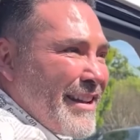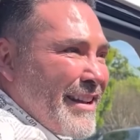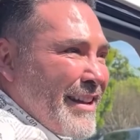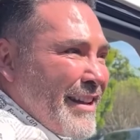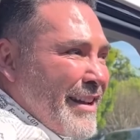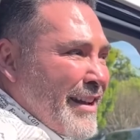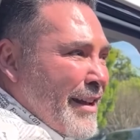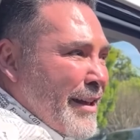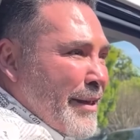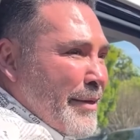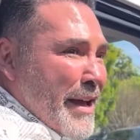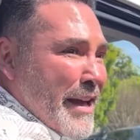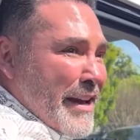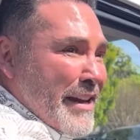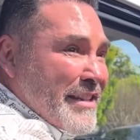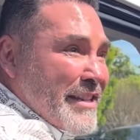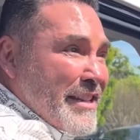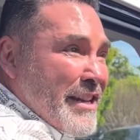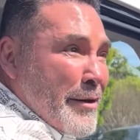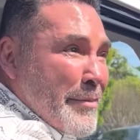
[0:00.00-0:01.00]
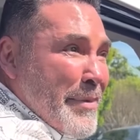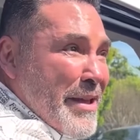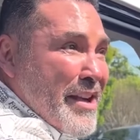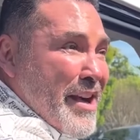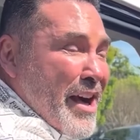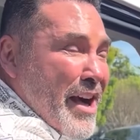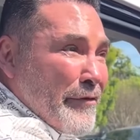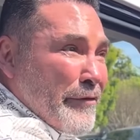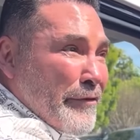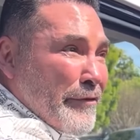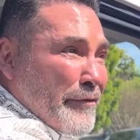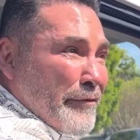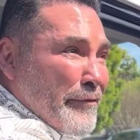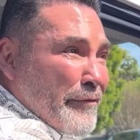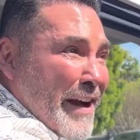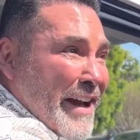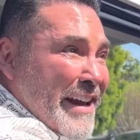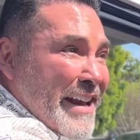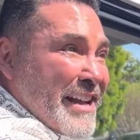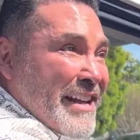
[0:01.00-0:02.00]
2021 matchup with
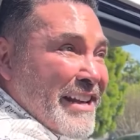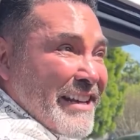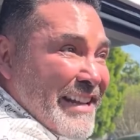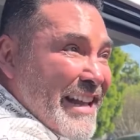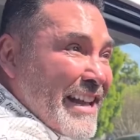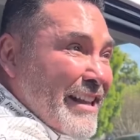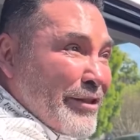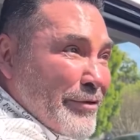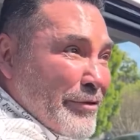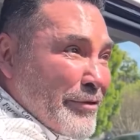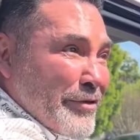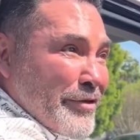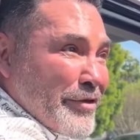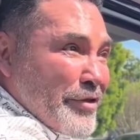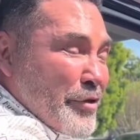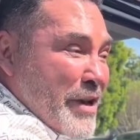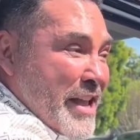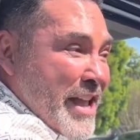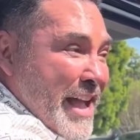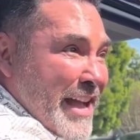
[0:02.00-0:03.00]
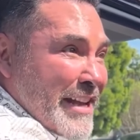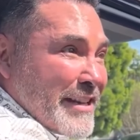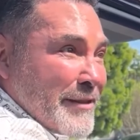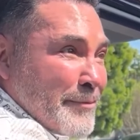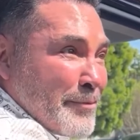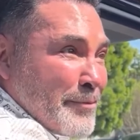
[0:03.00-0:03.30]
Alvarez. In an attempt to